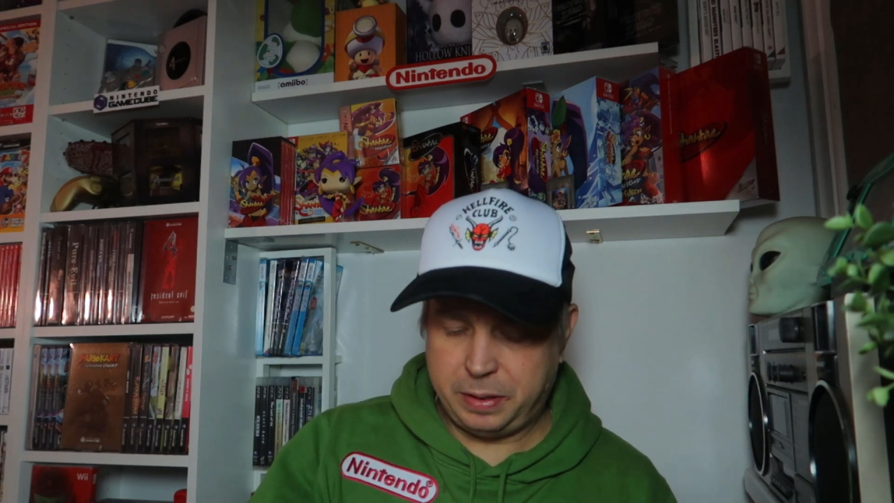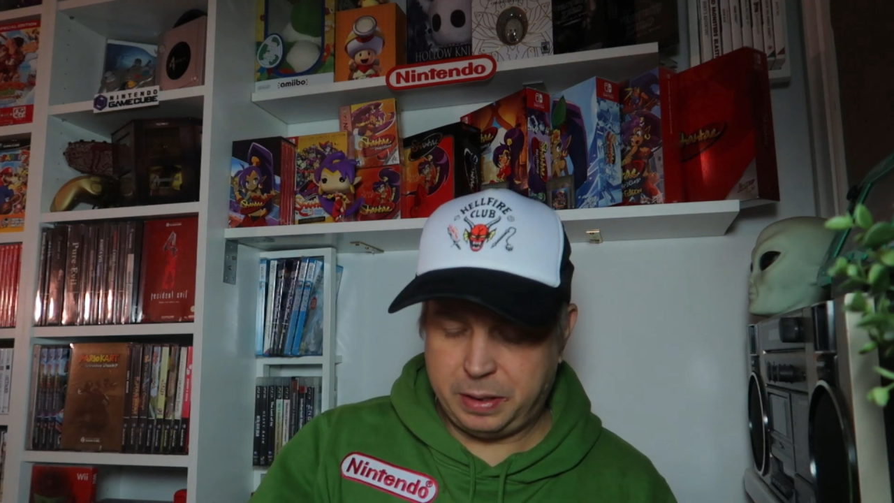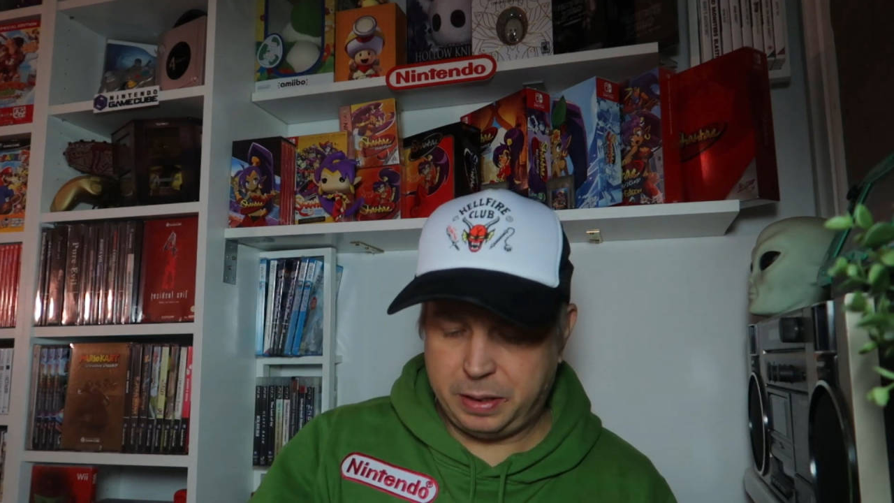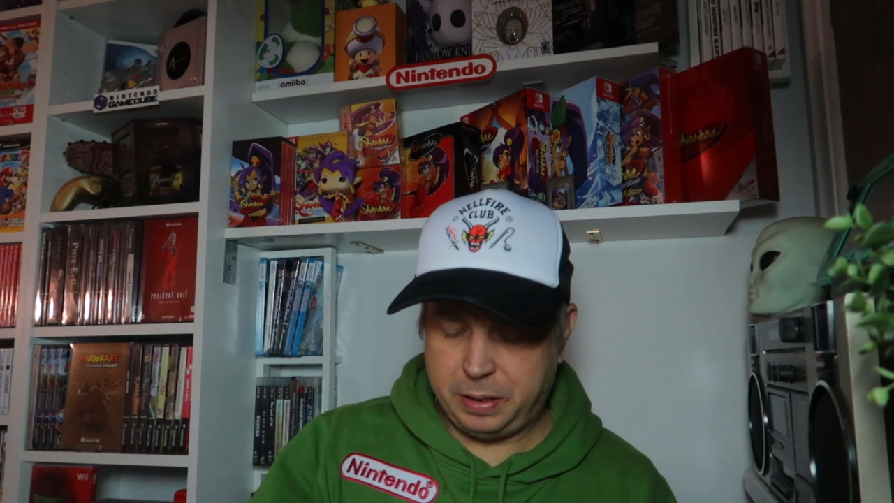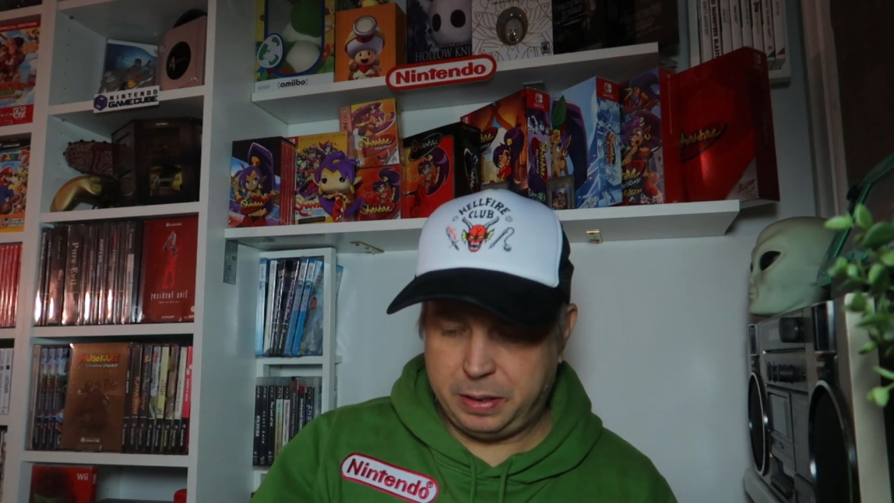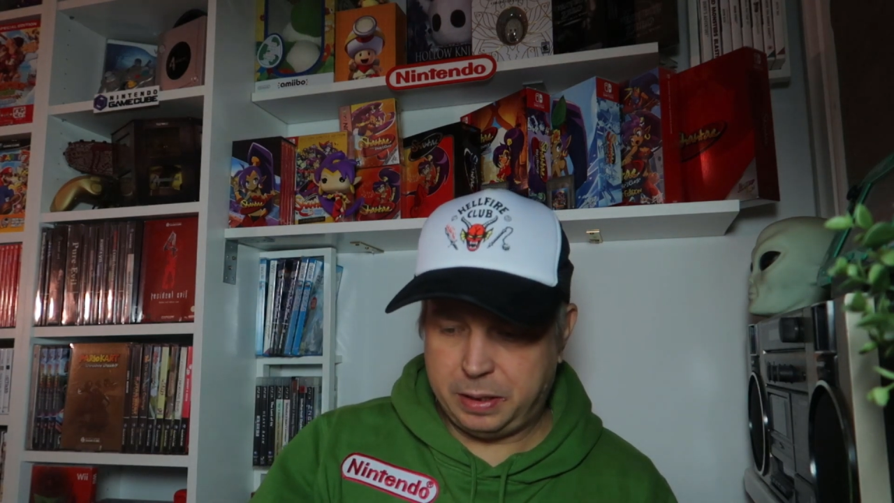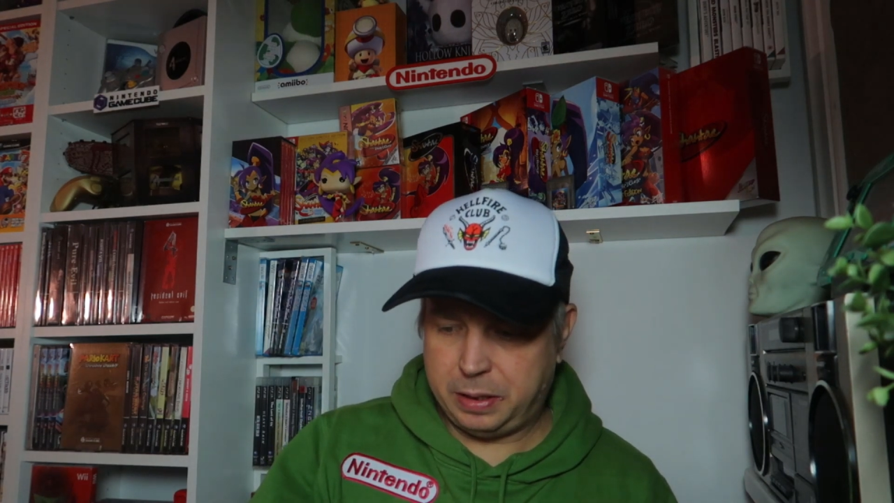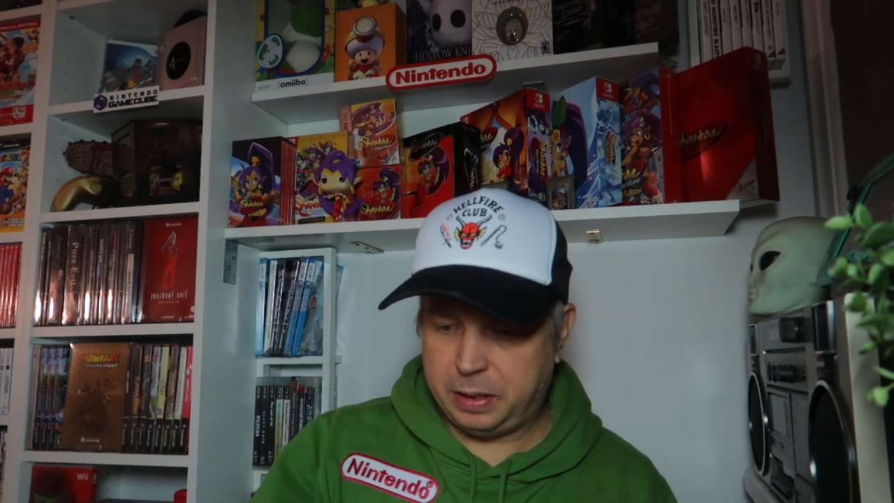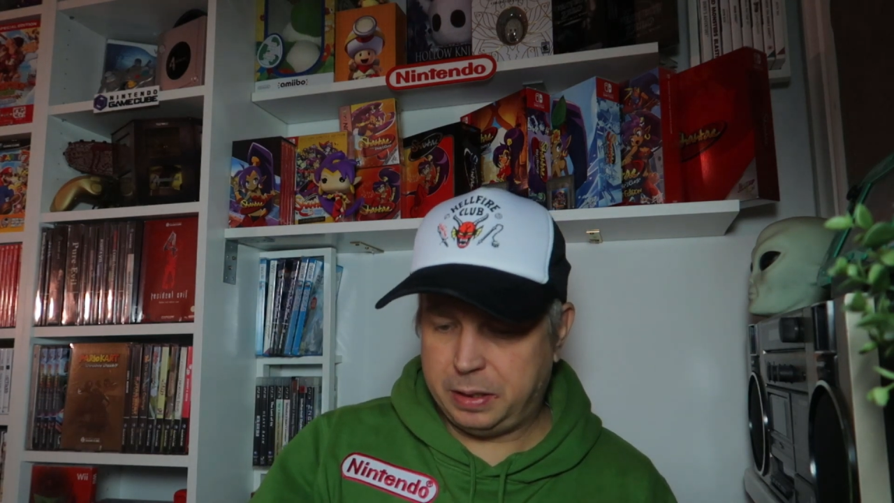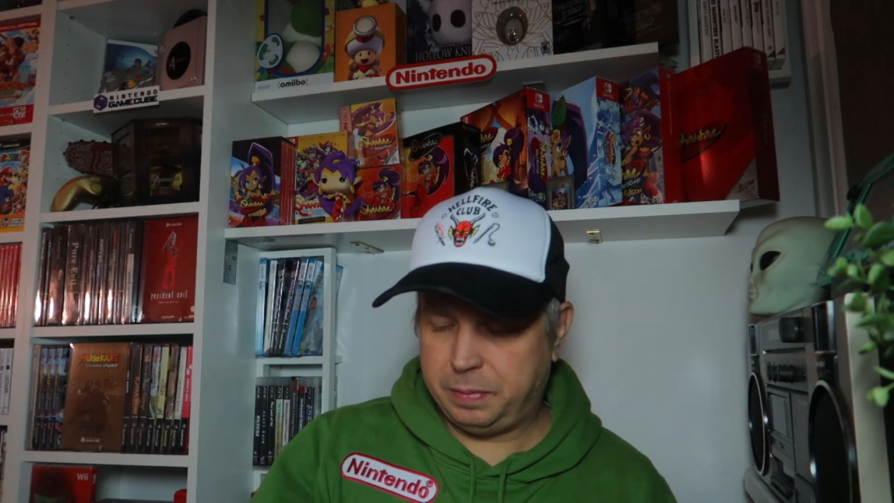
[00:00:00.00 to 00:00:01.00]

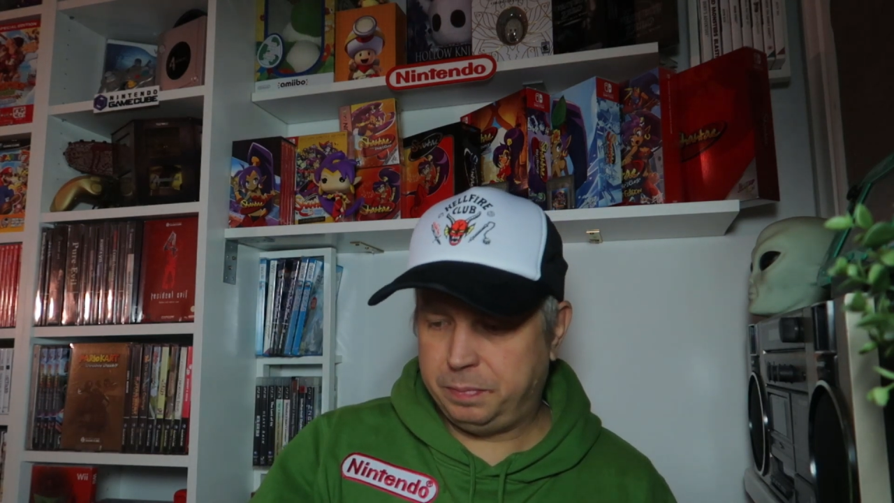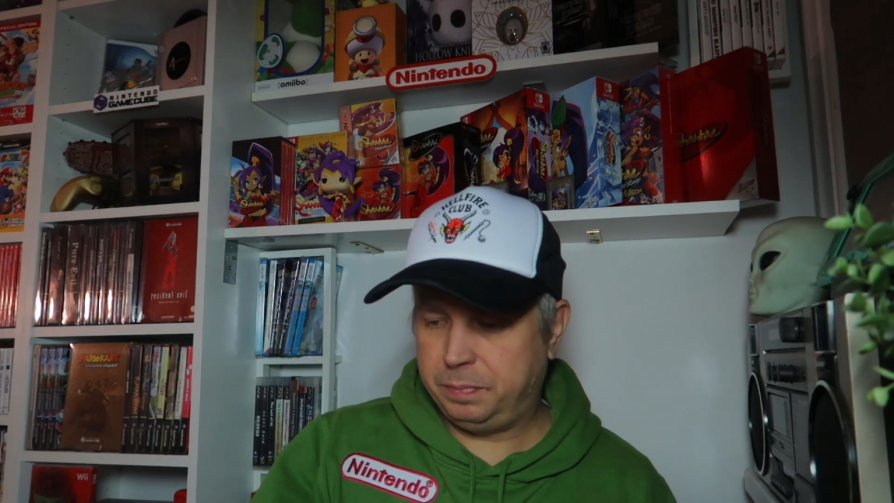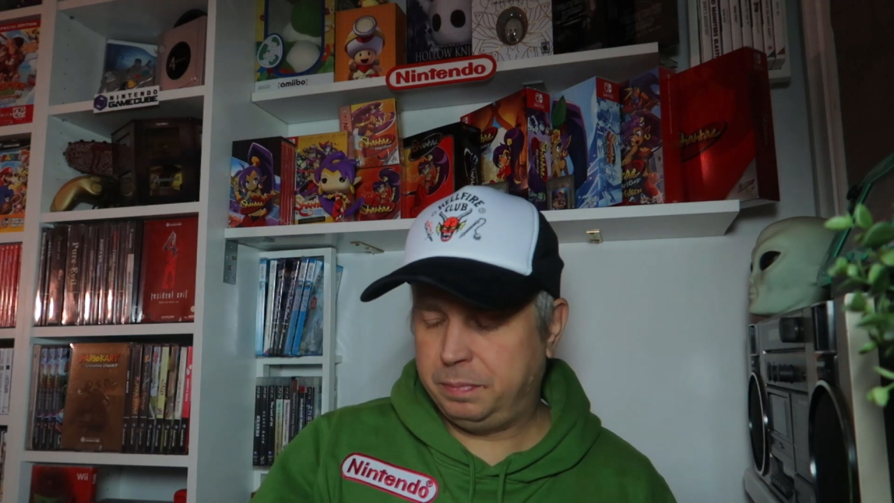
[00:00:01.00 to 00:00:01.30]
and